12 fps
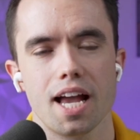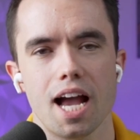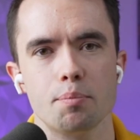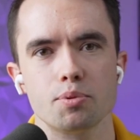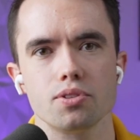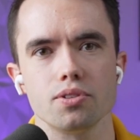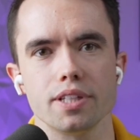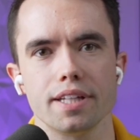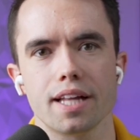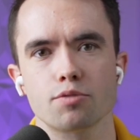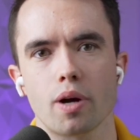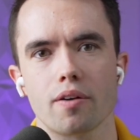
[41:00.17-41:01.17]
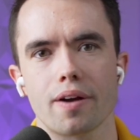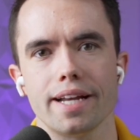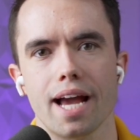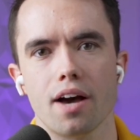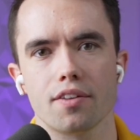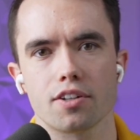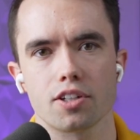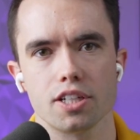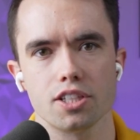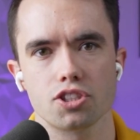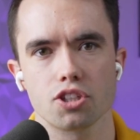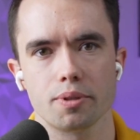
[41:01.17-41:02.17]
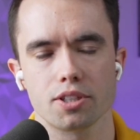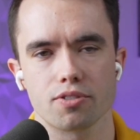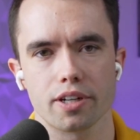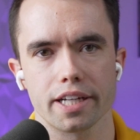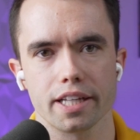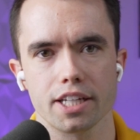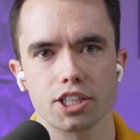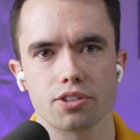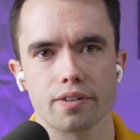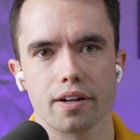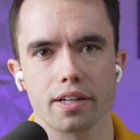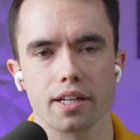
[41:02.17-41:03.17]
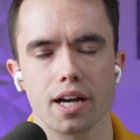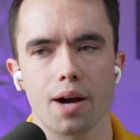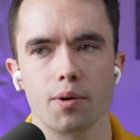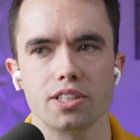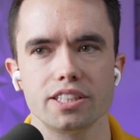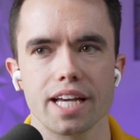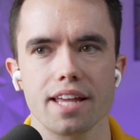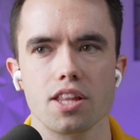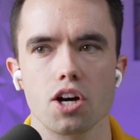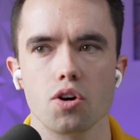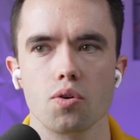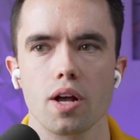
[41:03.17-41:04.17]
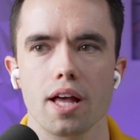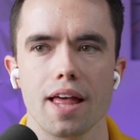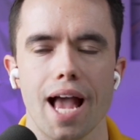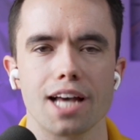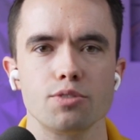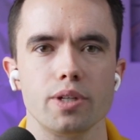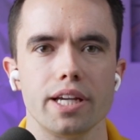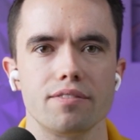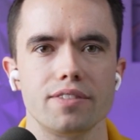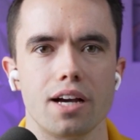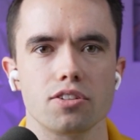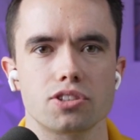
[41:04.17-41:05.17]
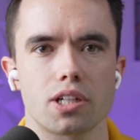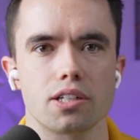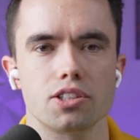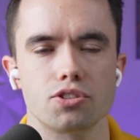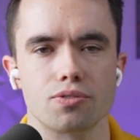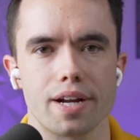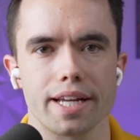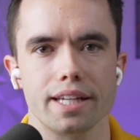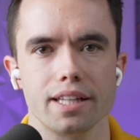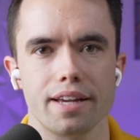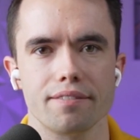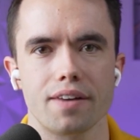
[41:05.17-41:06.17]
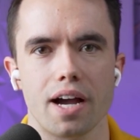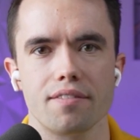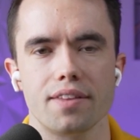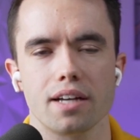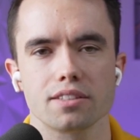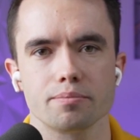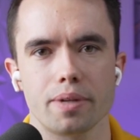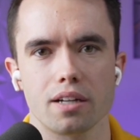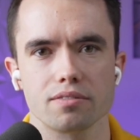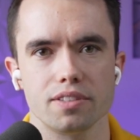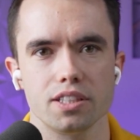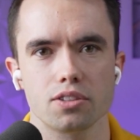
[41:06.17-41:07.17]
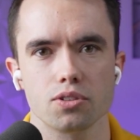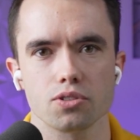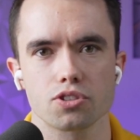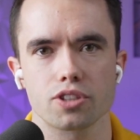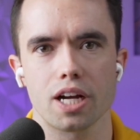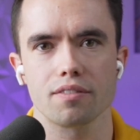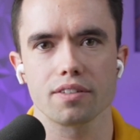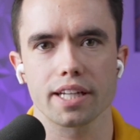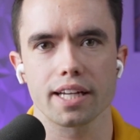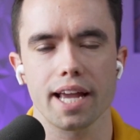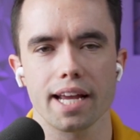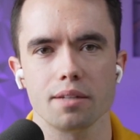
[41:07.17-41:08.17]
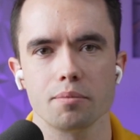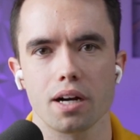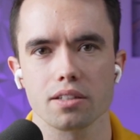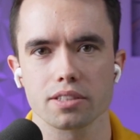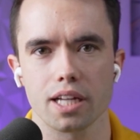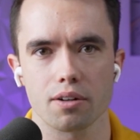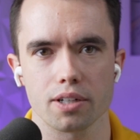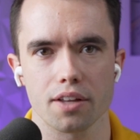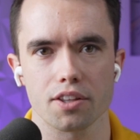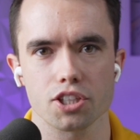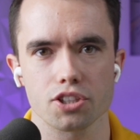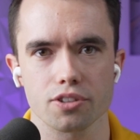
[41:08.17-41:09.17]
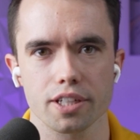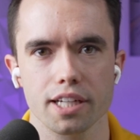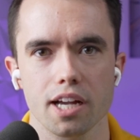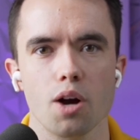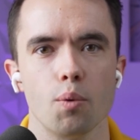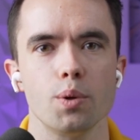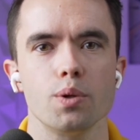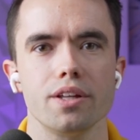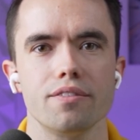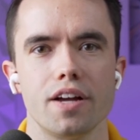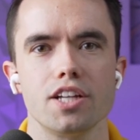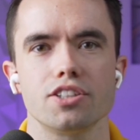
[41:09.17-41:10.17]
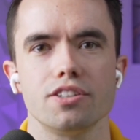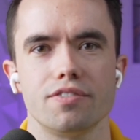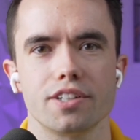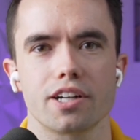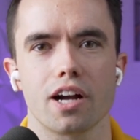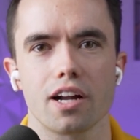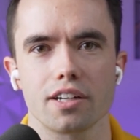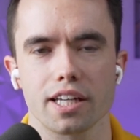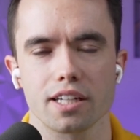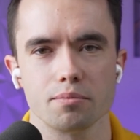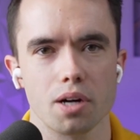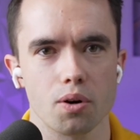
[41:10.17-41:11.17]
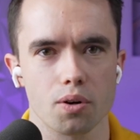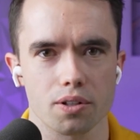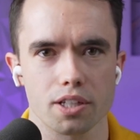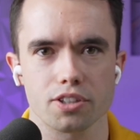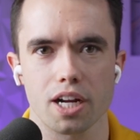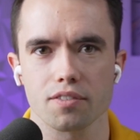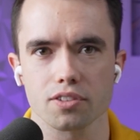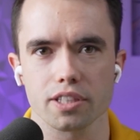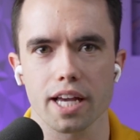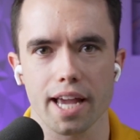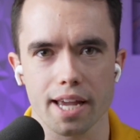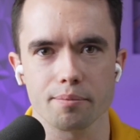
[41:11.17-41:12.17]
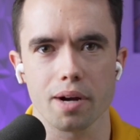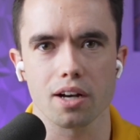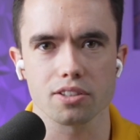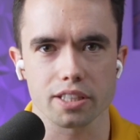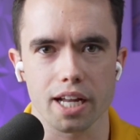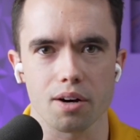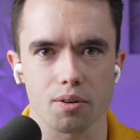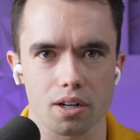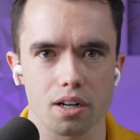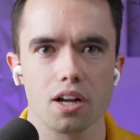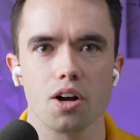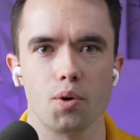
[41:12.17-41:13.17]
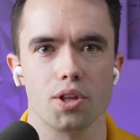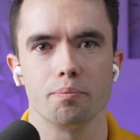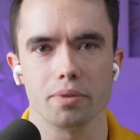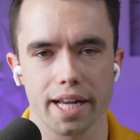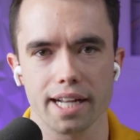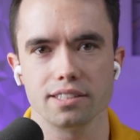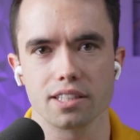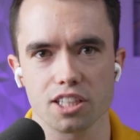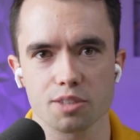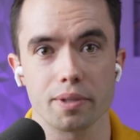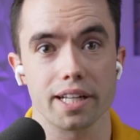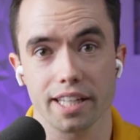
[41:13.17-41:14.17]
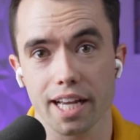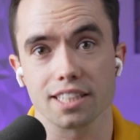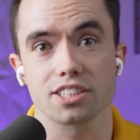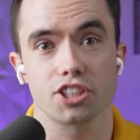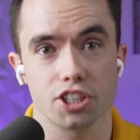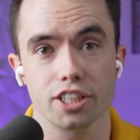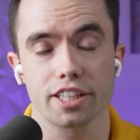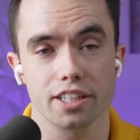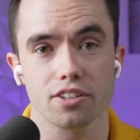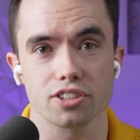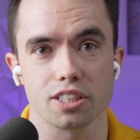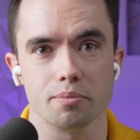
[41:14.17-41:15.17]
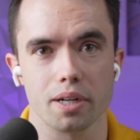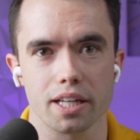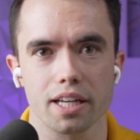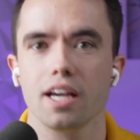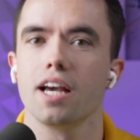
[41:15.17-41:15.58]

Absolutely, and that's why right now there is so much regulation around it. I would say though, as we have now started to regulate 5,000-pound vehicles traveling at 80 miles an hour down the street, we will eventually figure out how to get a mower that travels 8 miles an hour with blades that are spinning. Yes, could kill somebody